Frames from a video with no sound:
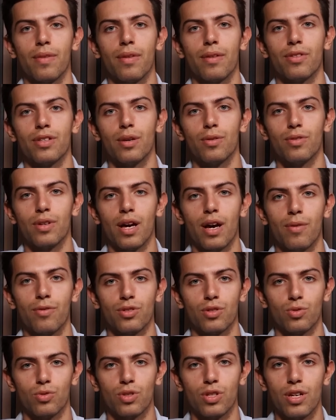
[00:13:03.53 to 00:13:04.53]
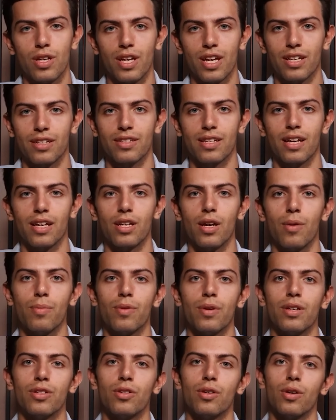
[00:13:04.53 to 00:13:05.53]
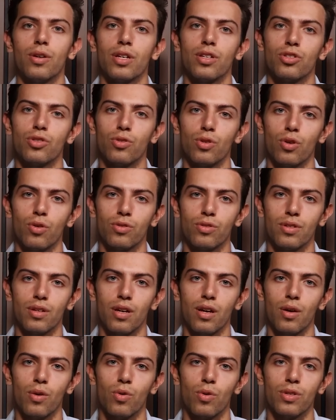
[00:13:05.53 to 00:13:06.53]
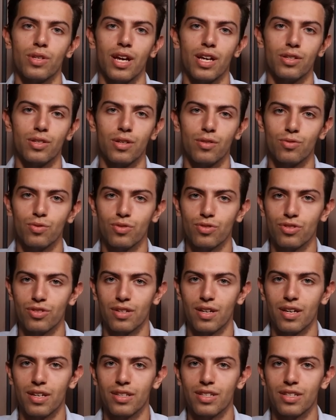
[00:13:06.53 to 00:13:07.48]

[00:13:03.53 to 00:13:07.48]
Sometimes a quick glance at a company's earnings growth or debt levels